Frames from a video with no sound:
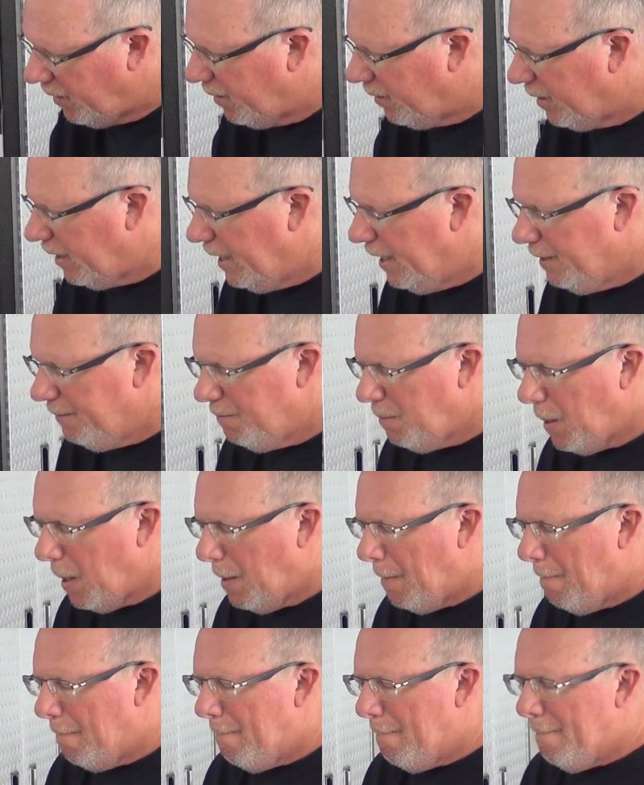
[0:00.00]
Okay?
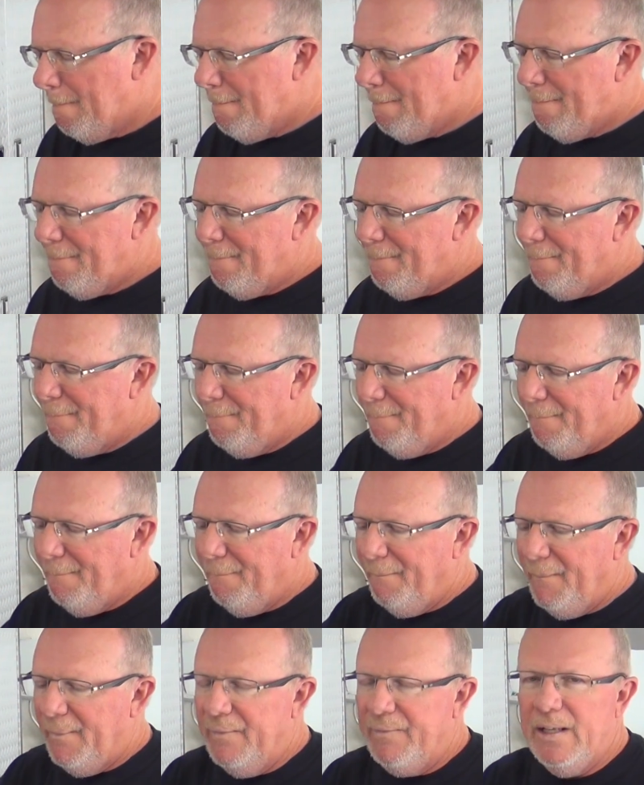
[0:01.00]

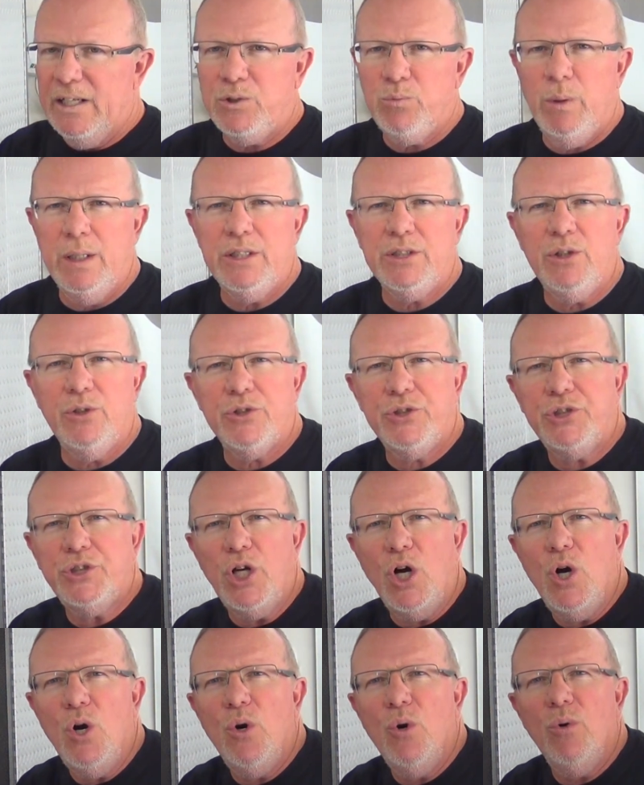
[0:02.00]
And that's what it's going to
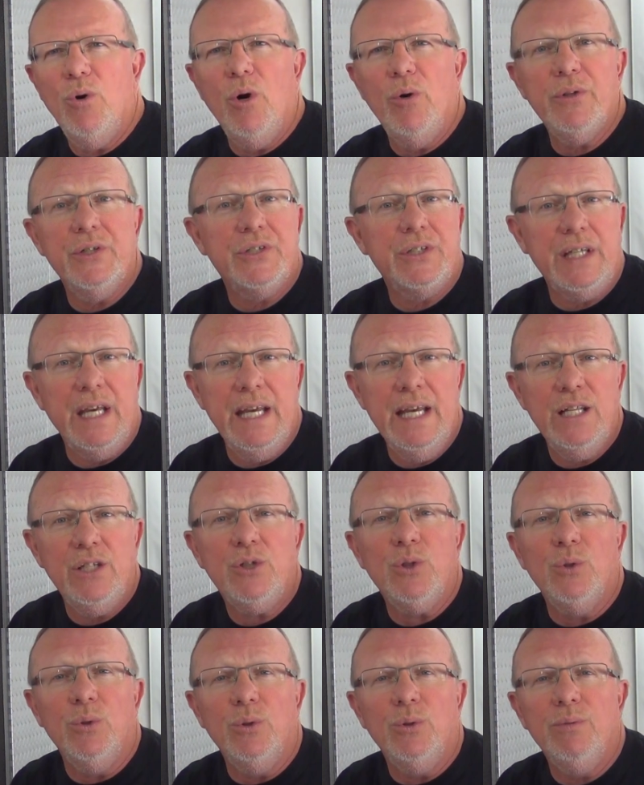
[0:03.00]
show on the scan
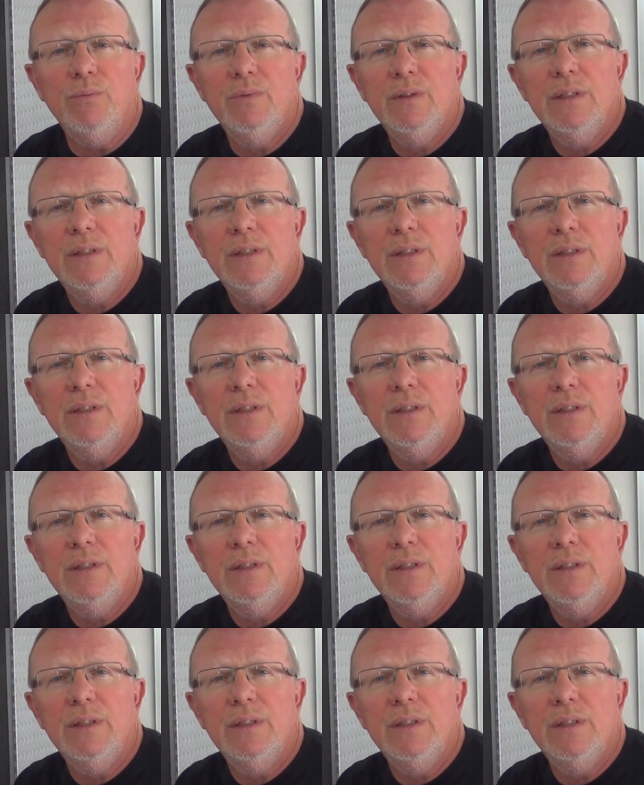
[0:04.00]
tool.